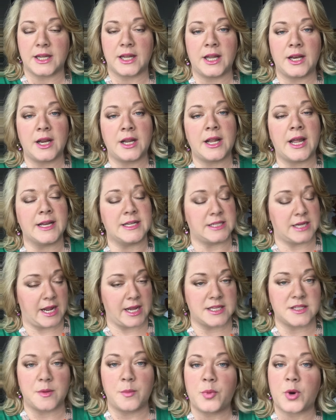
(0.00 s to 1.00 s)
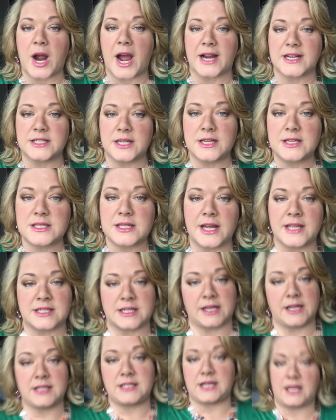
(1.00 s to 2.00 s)
It, it takes some practice. It's
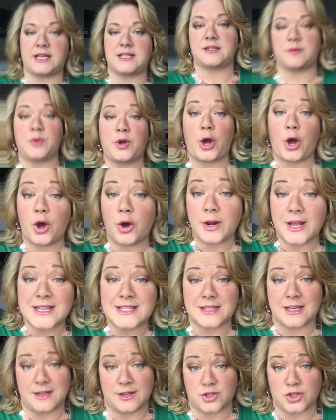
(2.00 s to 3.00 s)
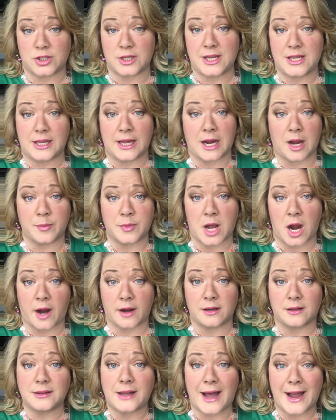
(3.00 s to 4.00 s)
going to take some cojones initially. Like, I'm not
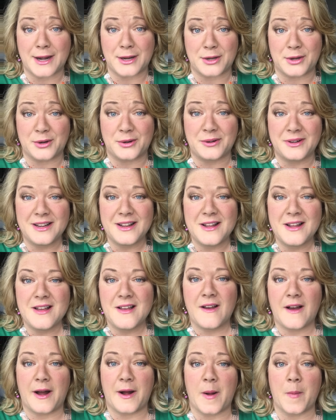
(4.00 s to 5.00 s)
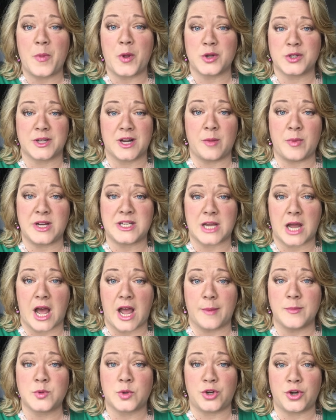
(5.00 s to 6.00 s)
going to lie to you. Um, there's going to be
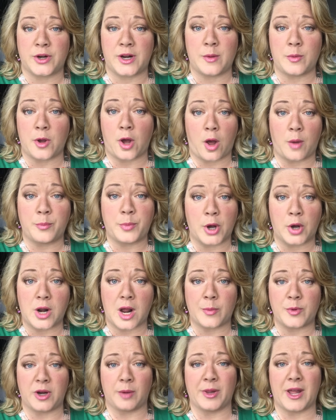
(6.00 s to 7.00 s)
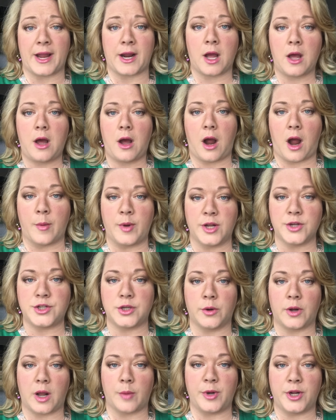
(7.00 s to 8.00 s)
times when you're going to be all bowed up and you're going to be like, I'm going to
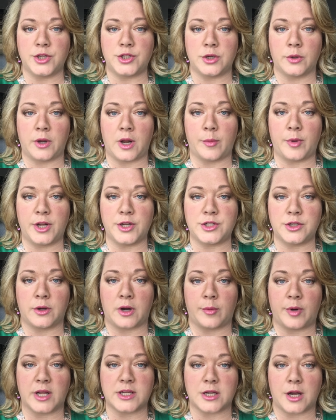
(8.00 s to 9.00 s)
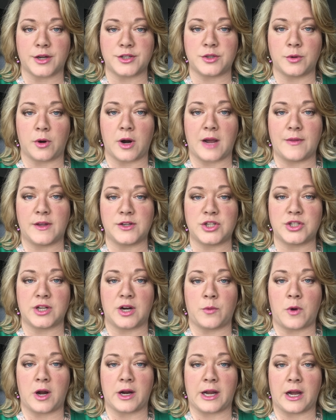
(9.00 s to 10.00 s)
do it. I'm going to do it. I'm going to do it. I'm going to talk to her. And then she's
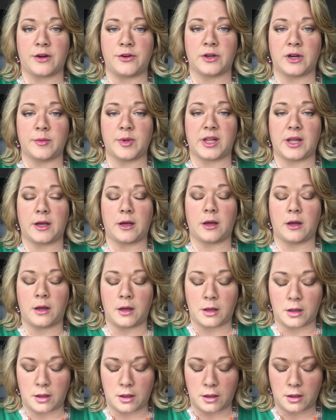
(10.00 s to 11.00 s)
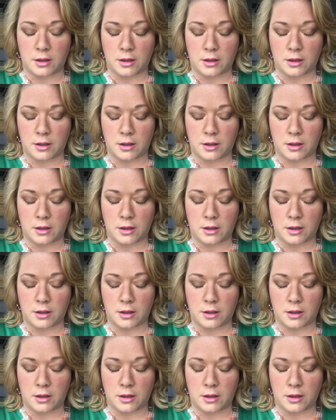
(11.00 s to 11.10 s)
going to walk out and you're going to be like, Ugh.